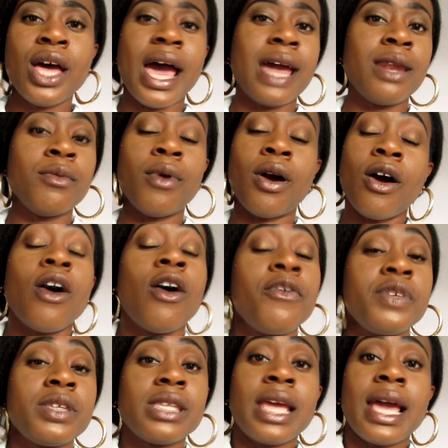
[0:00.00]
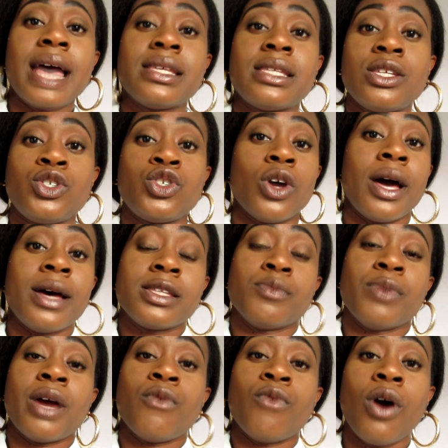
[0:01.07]
And obviously, as
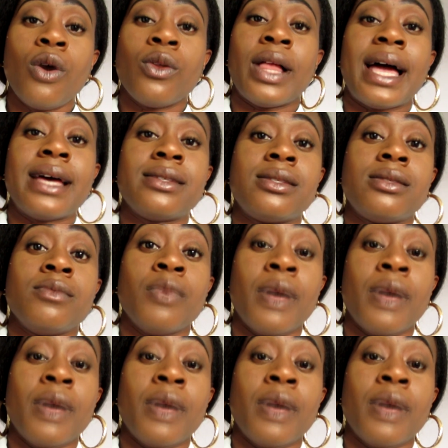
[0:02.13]
my role as